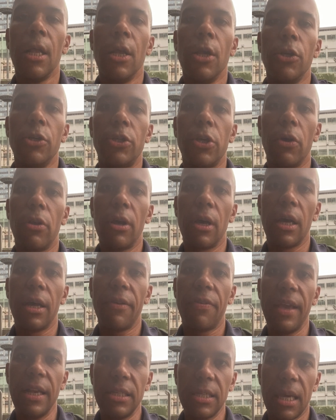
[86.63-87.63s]
So
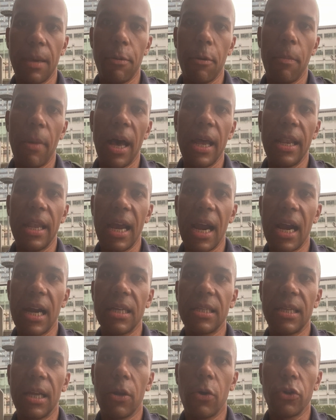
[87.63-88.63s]
the thing to keep in mind there
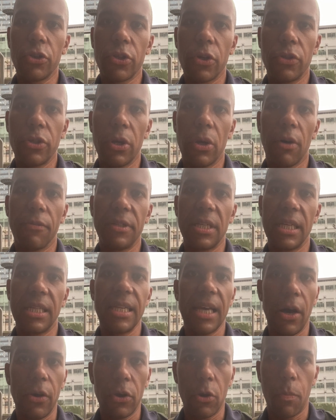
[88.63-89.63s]
is then also to obviously
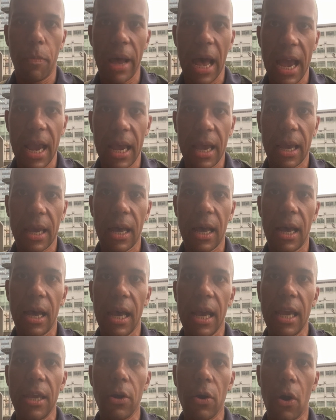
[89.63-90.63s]
tell your bank
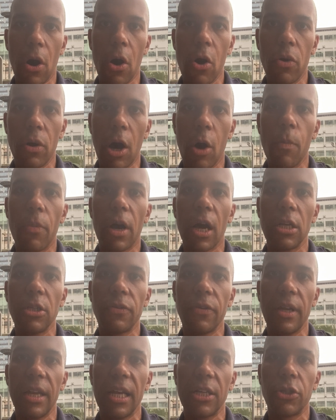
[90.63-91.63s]
in your own home
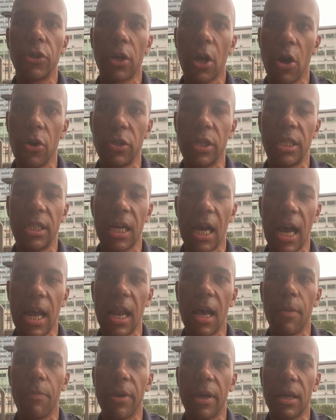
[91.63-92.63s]
country that you're going to
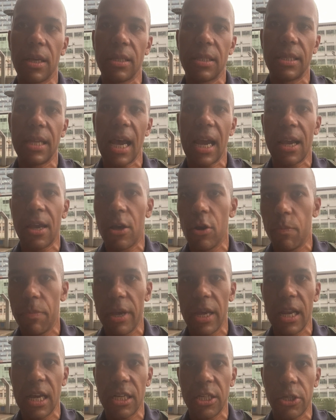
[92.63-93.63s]
China, because that could
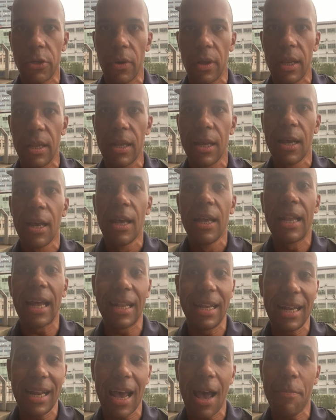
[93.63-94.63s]
be an issue. And
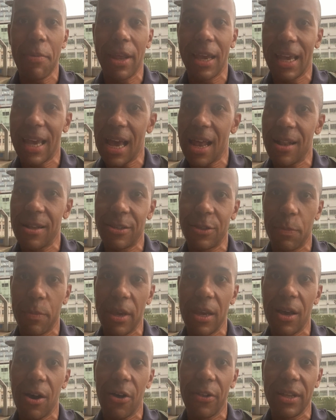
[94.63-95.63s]
that did happen again to
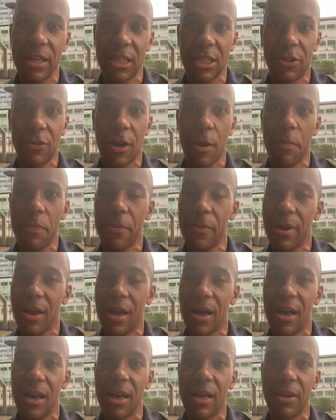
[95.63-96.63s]
me on this trip
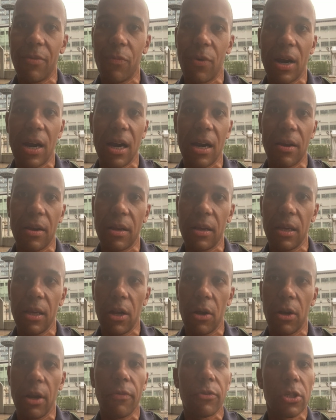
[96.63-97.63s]
where,
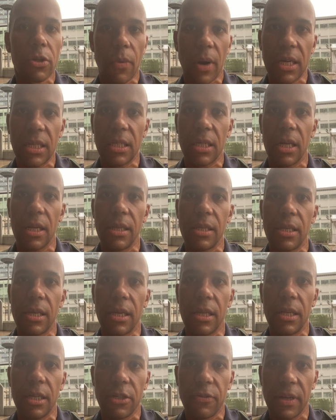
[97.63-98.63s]
there was questioned
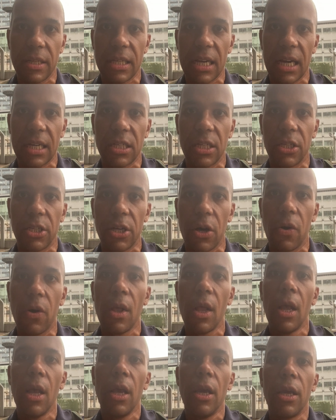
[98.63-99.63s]
the transaction. So
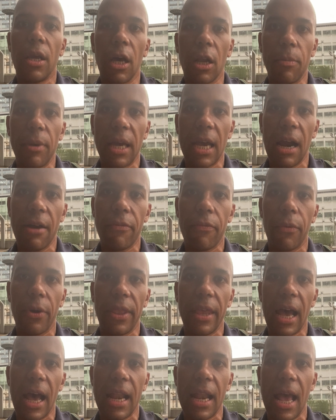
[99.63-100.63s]
you got to be careful
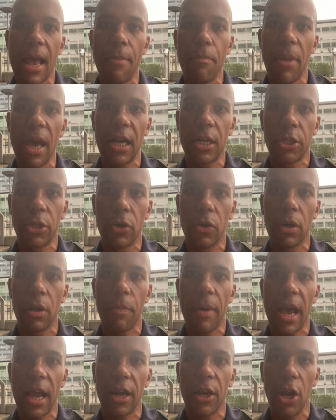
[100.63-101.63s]
with that and make sure the
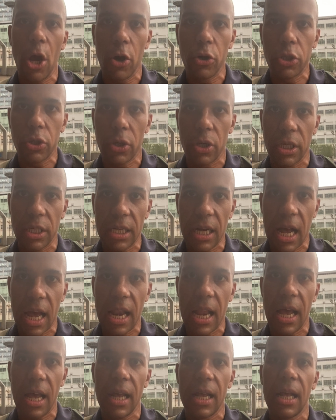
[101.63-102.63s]
bank knows you're in
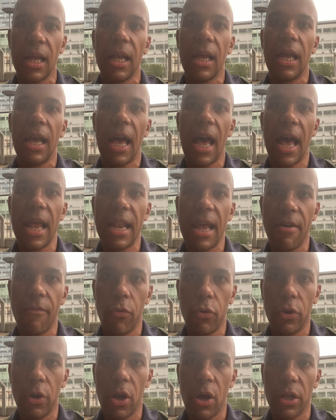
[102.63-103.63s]
China and they
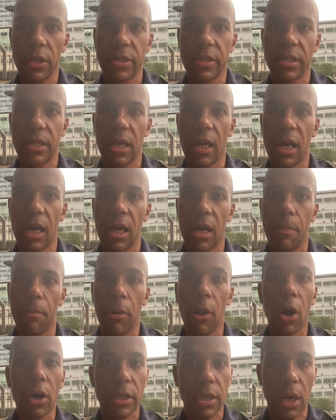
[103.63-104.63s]
would not
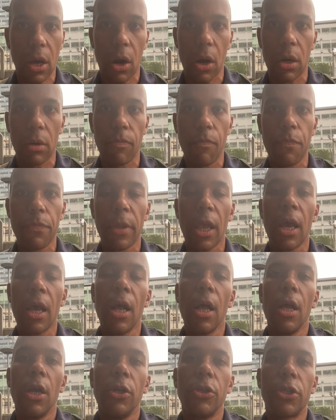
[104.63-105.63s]
block the card.
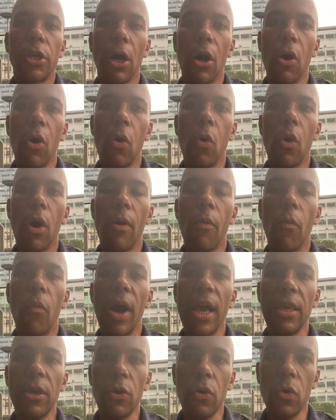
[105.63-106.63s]
So
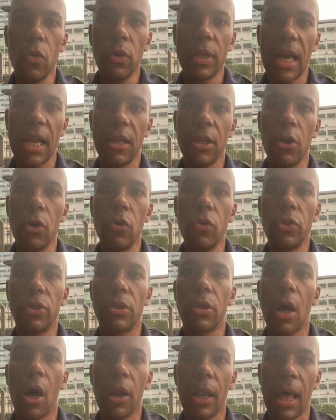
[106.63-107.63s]
when you then
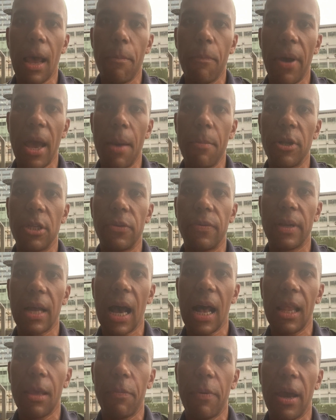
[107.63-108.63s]
use online payments with
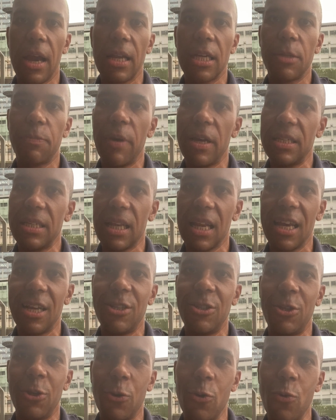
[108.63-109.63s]
Alipay, there's basically
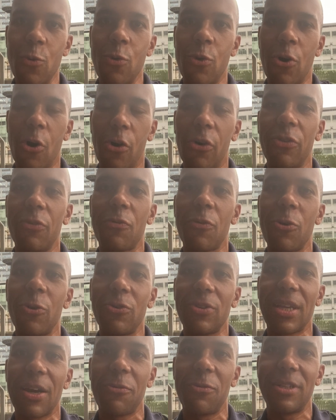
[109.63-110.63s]
2 golden
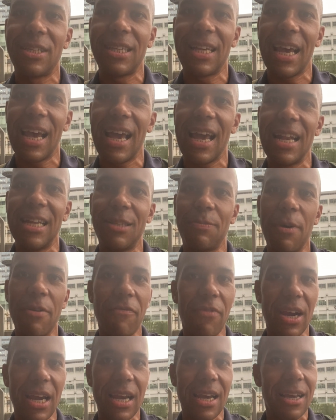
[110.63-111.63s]
rules, I would say. And it's
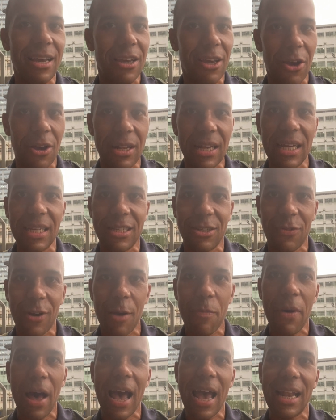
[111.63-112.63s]
been very good this
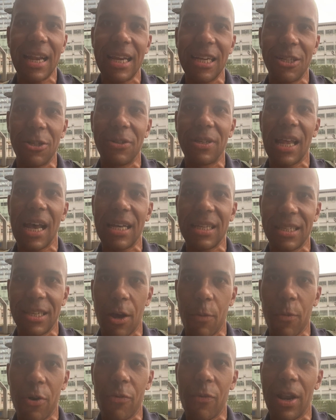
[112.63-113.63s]
trip. I had issues last
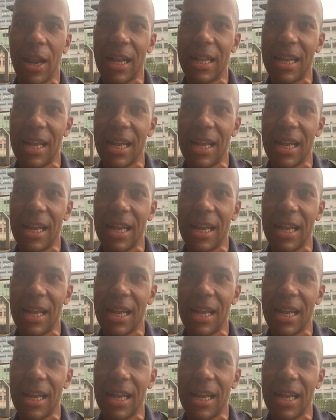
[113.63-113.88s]
summer when I